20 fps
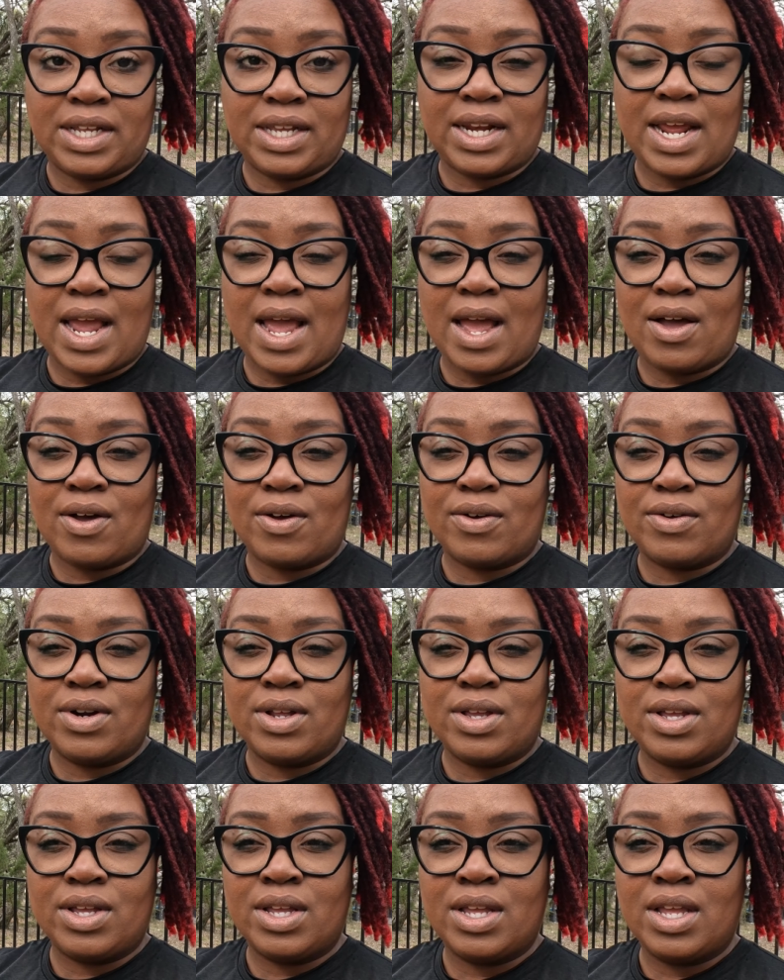it out.
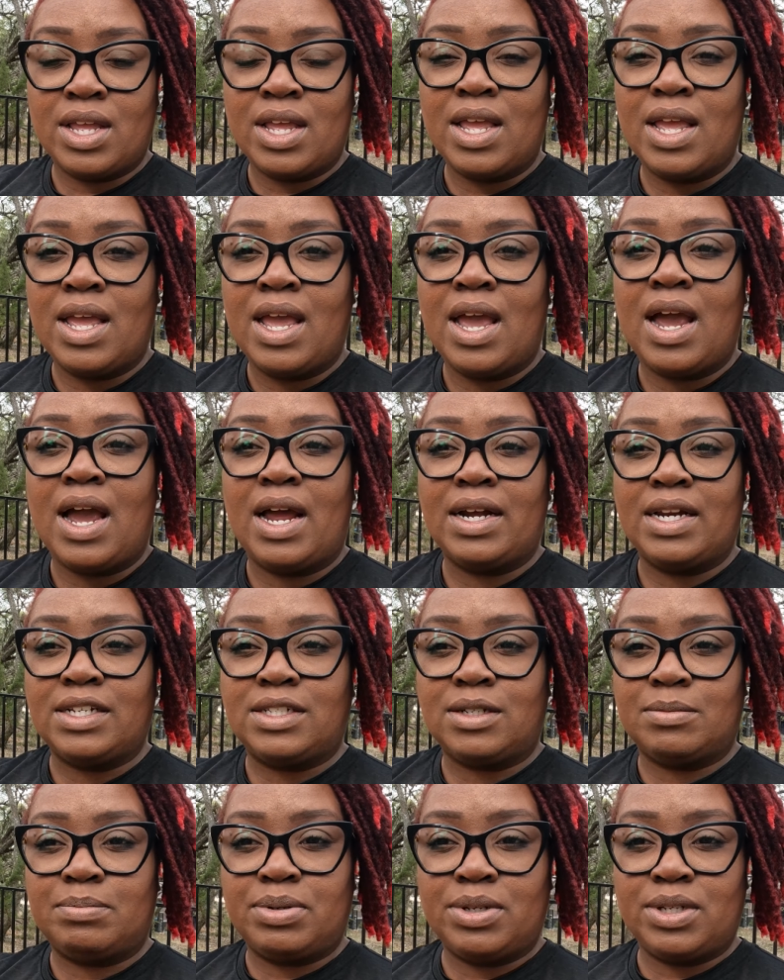I
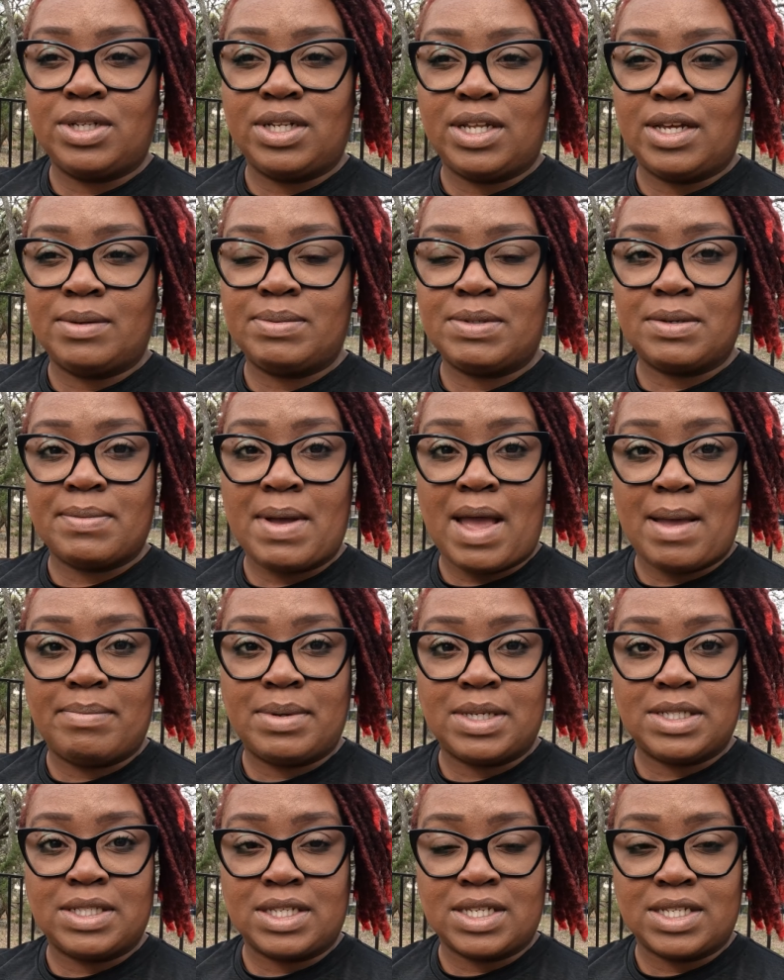need to pull up some
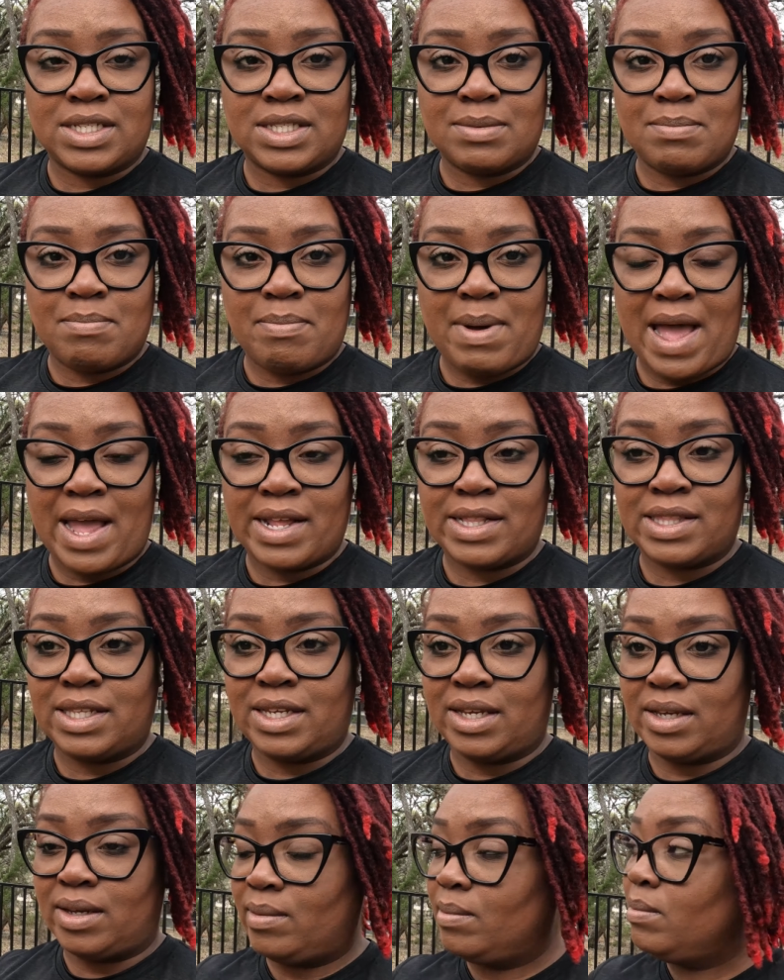hibiscus and pot
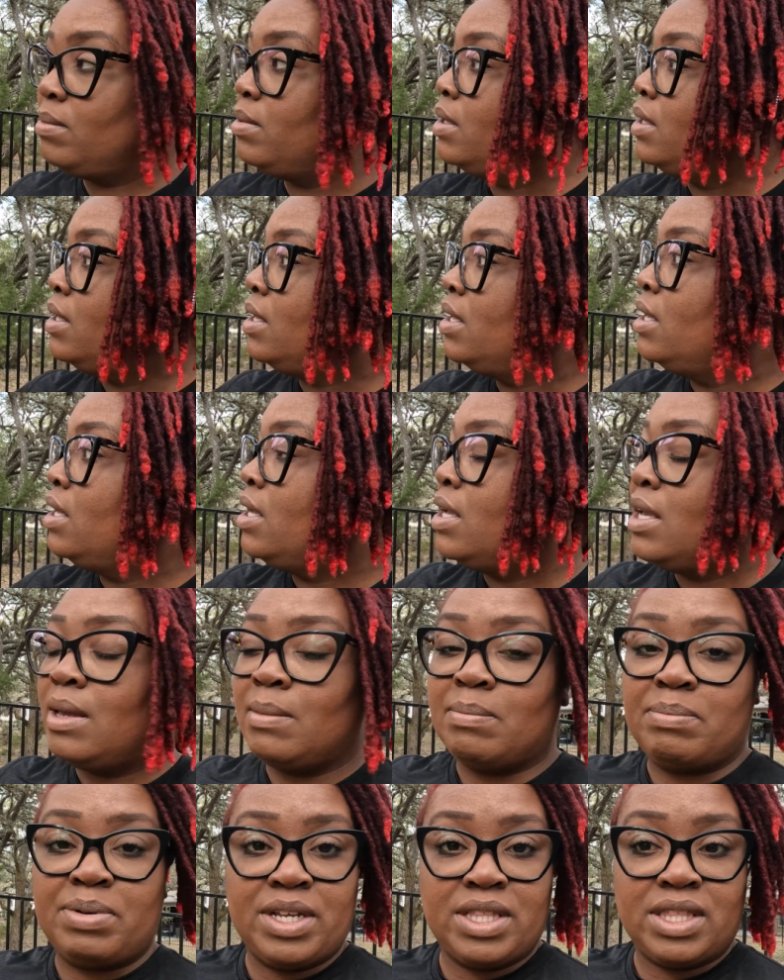them
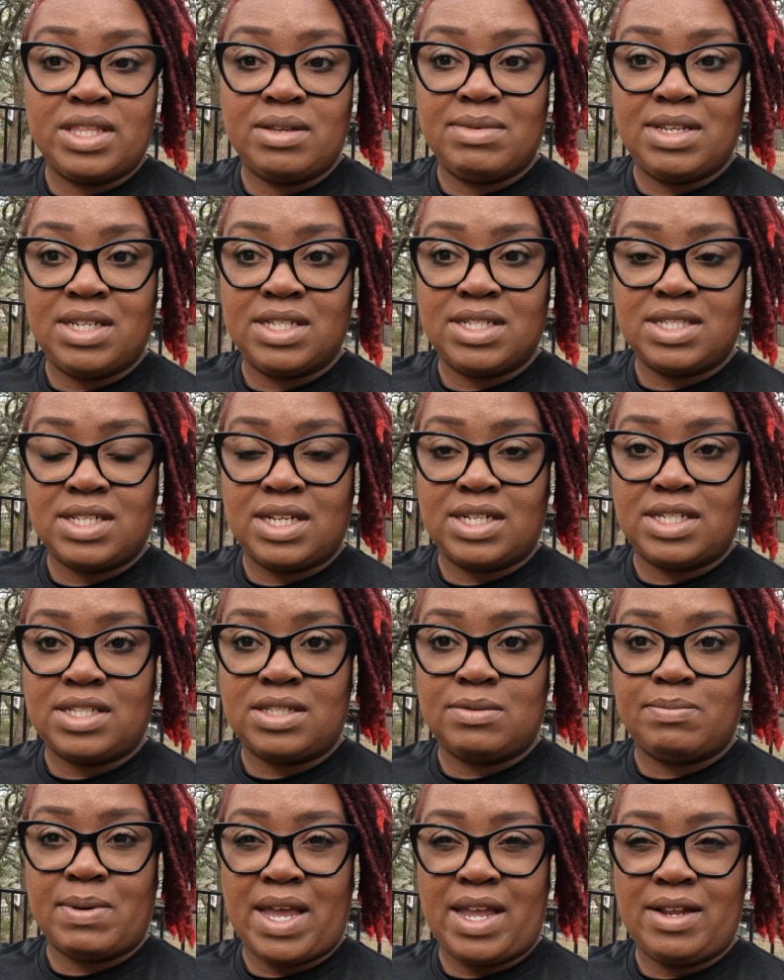and put them in a sunny
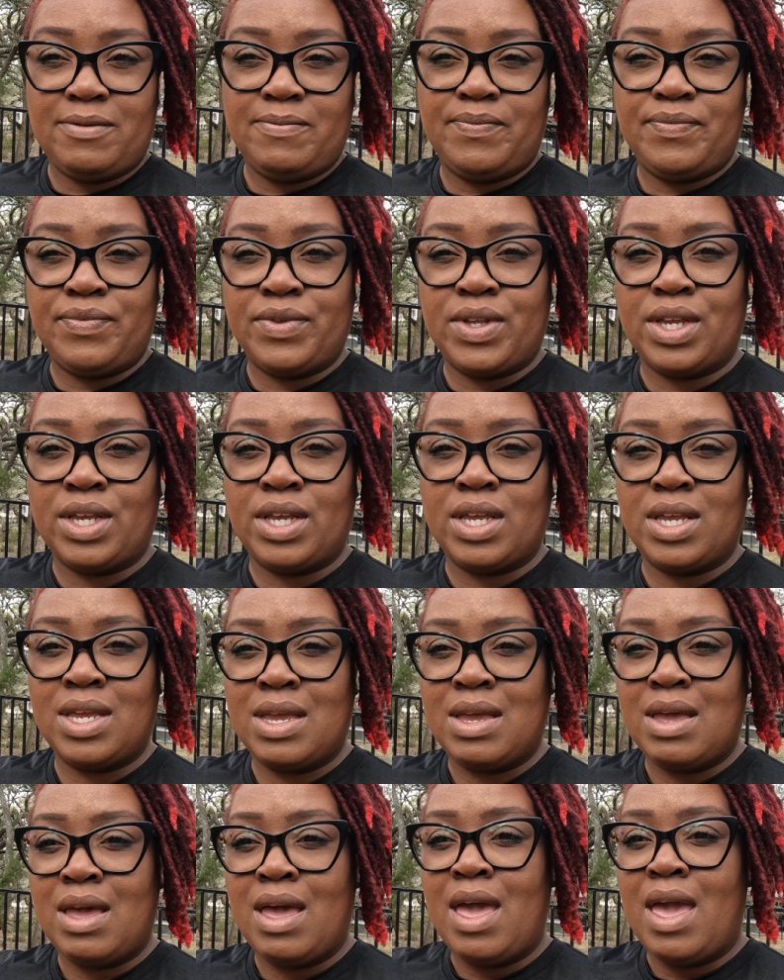spot.
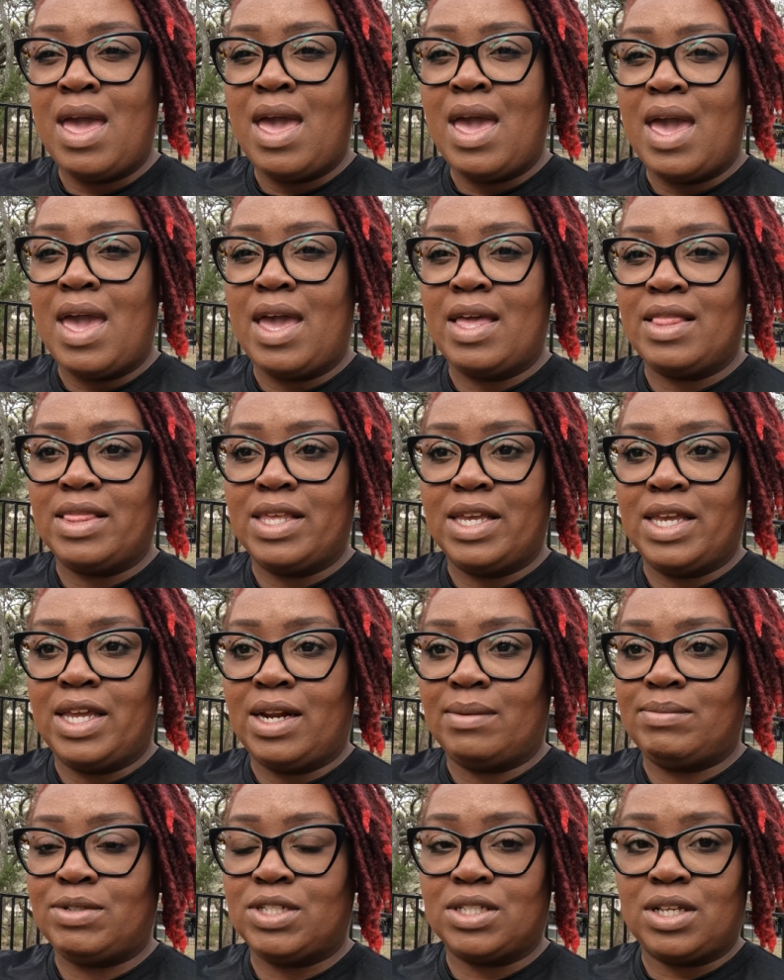And
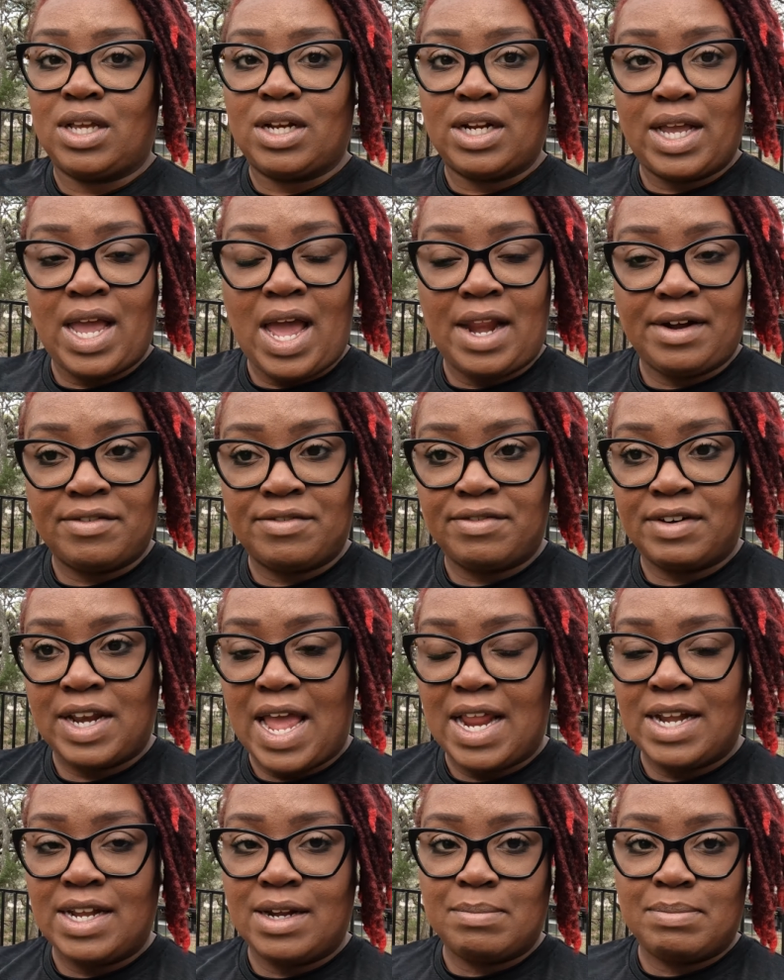then I'm just gonna kind of
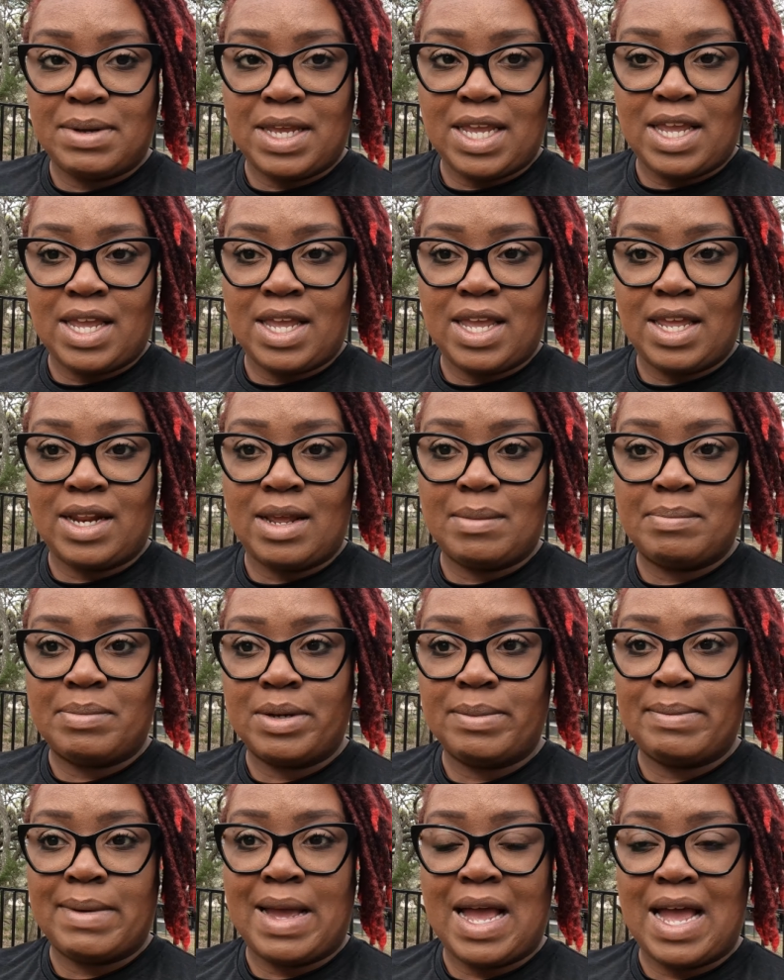flatten the bed and
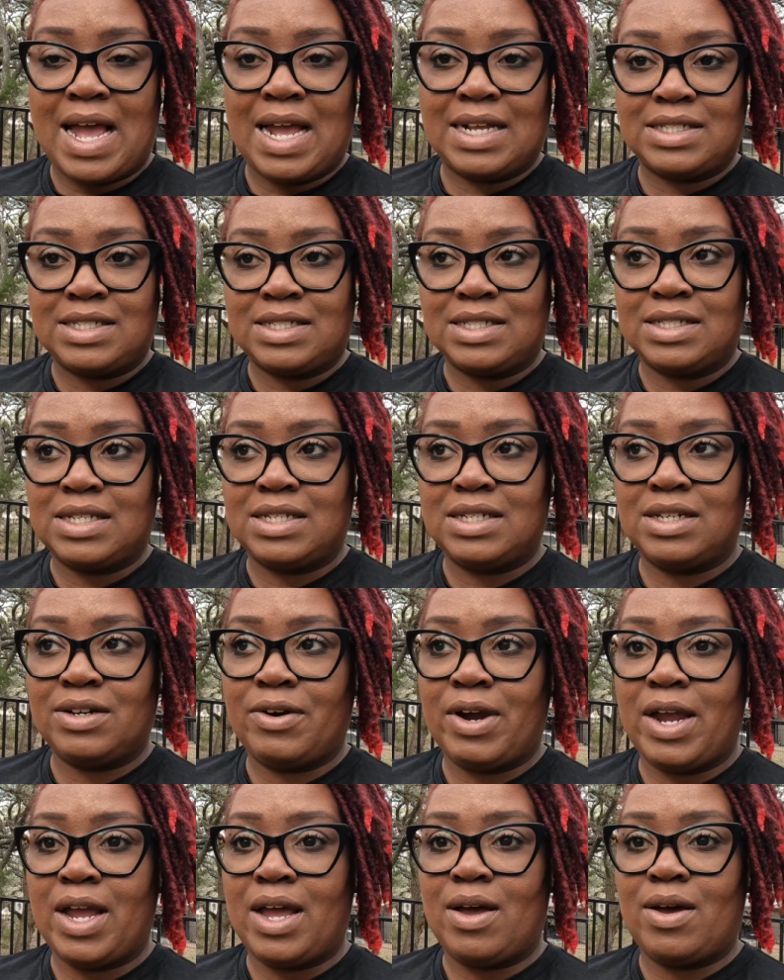put my hostas in the
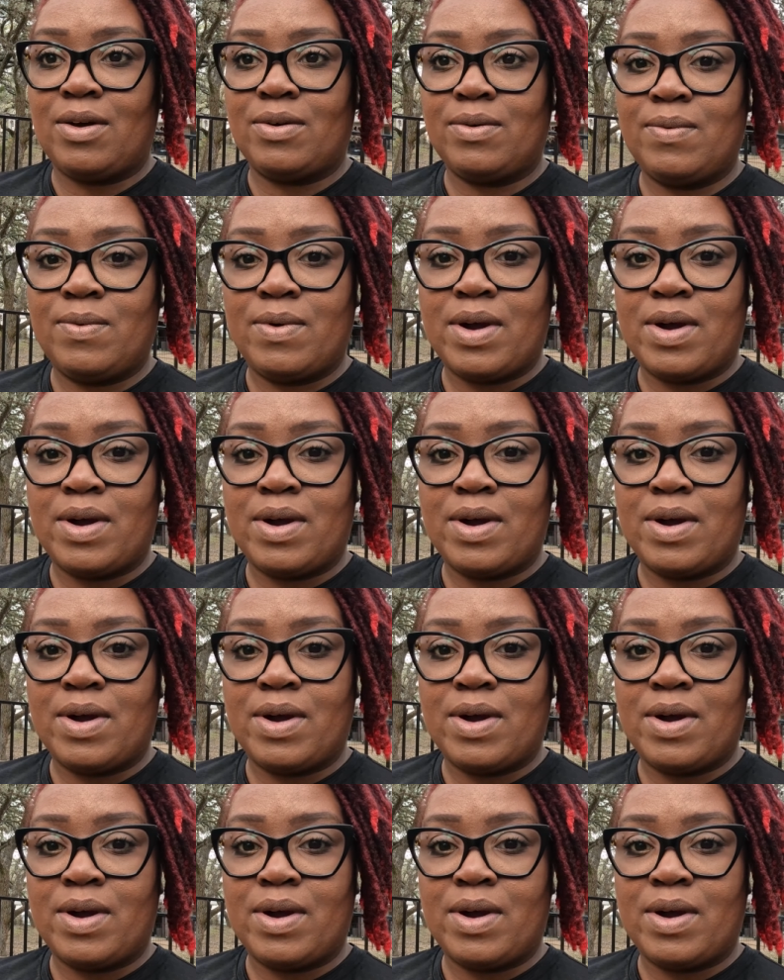ground